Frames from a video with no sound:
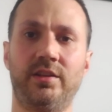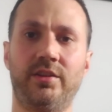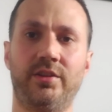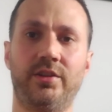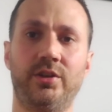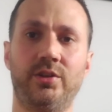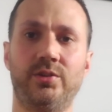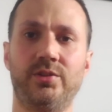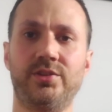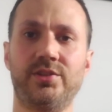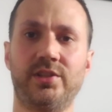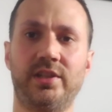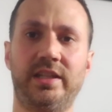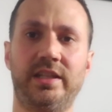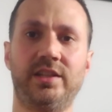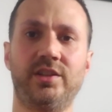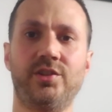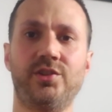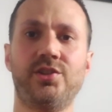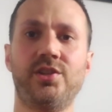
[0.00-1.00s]
those
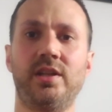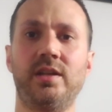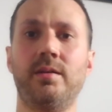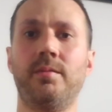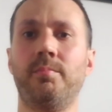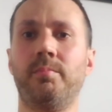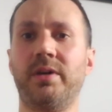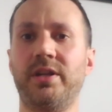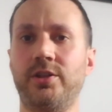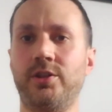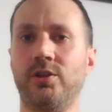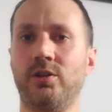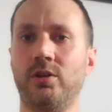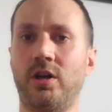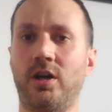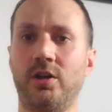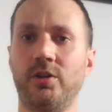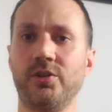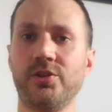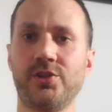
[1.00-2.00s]
things, but you're
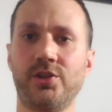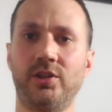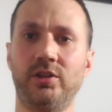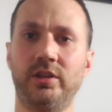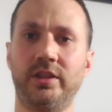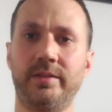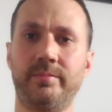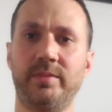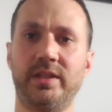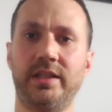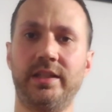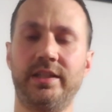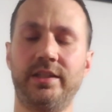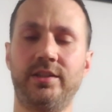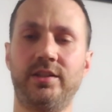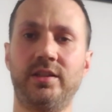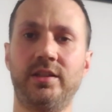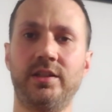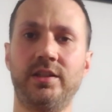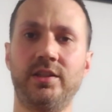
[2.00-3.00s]
also
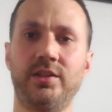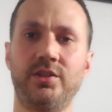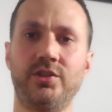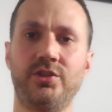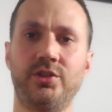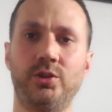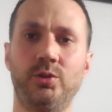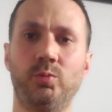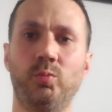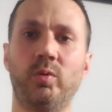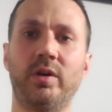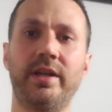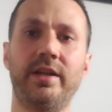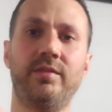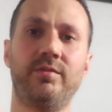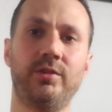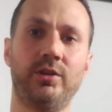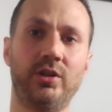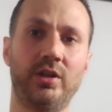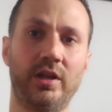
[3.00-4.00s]
limited to
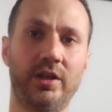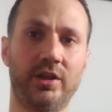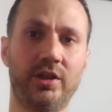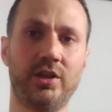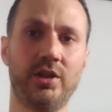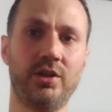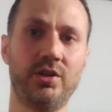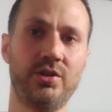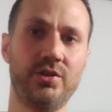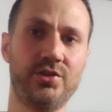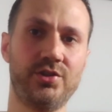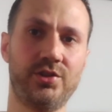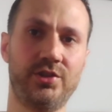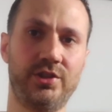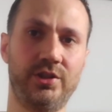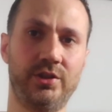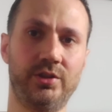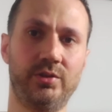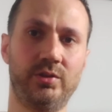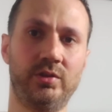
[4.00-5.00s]
whatever occurs
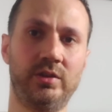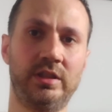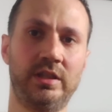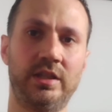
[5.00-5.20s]
to you,